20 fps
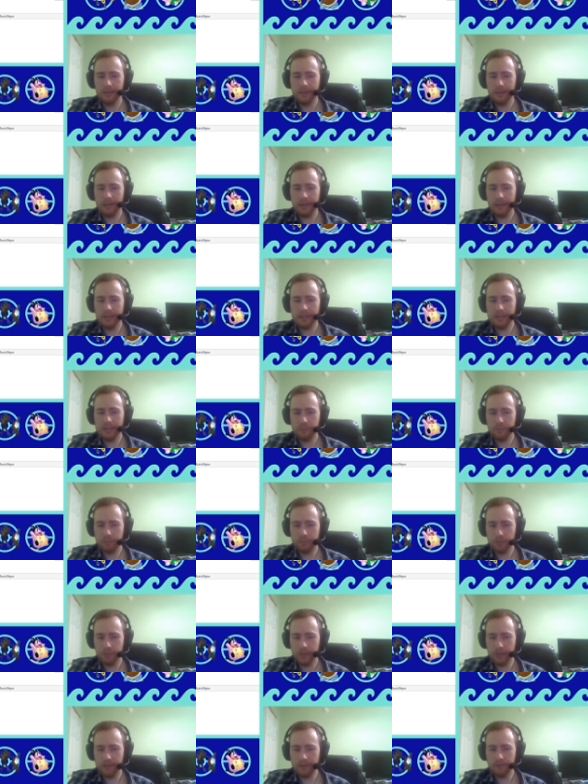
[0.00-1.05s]
it's
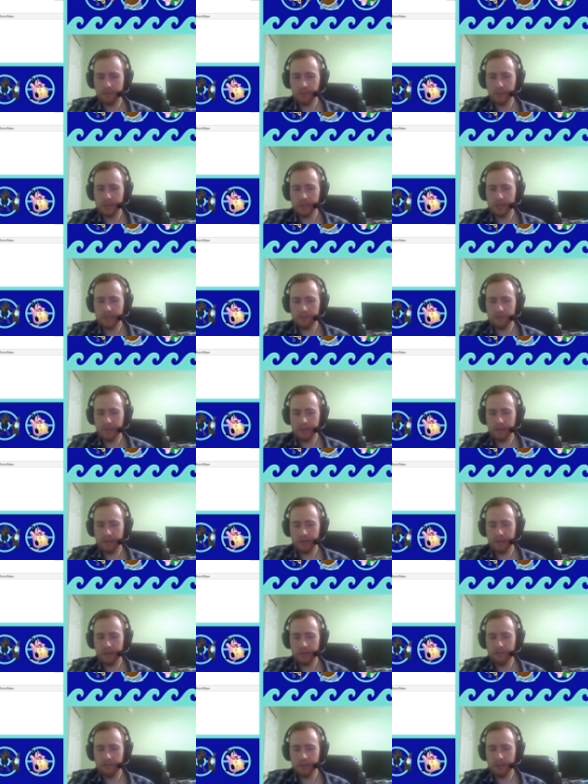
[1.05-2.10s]
pretty free to fire
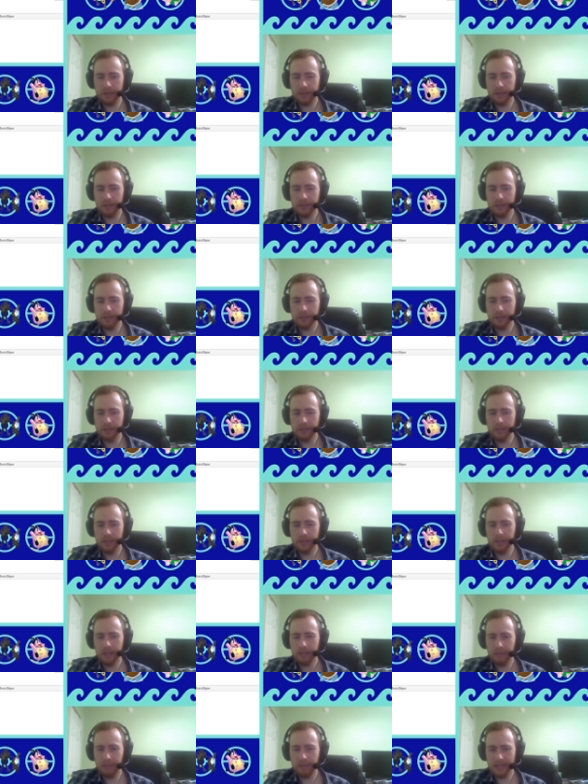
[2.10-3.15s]
off a
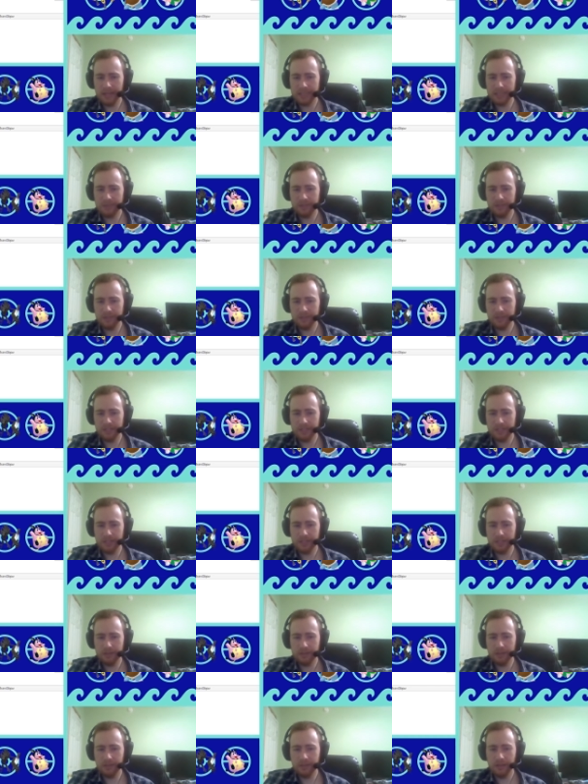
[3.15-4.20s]
Plasma Fist
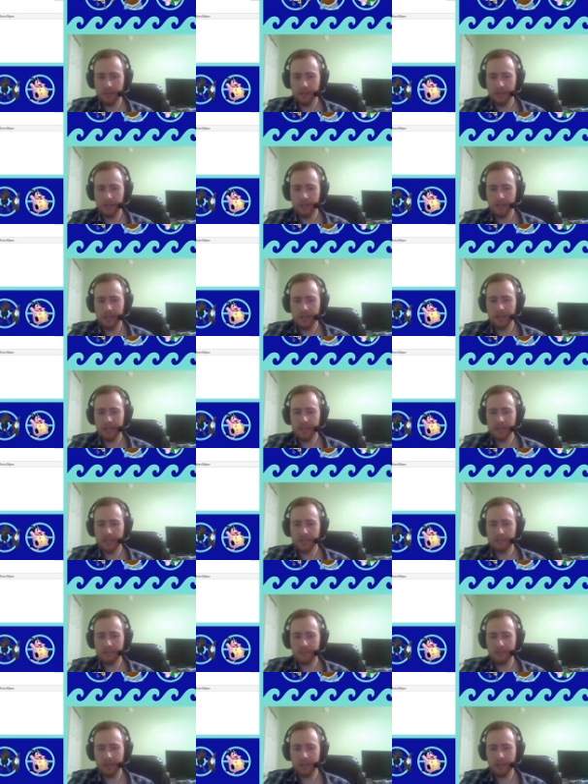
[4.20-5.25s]
here. At
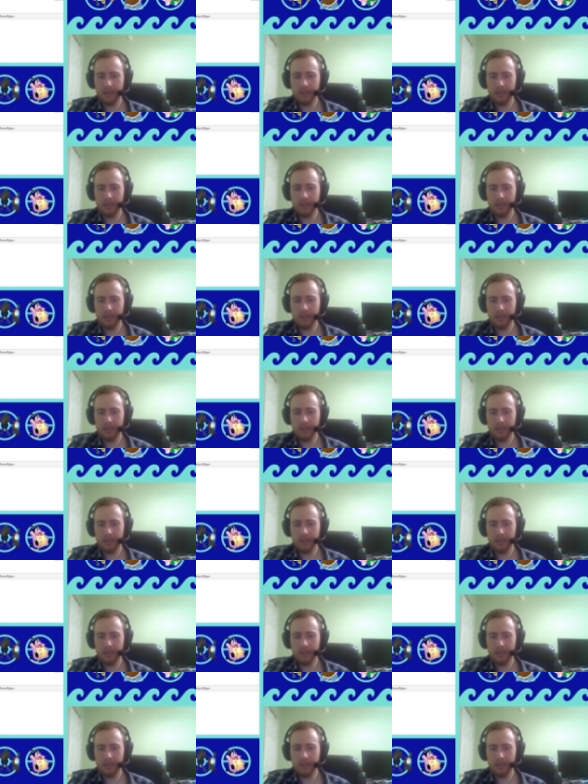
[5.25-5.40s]
this rate,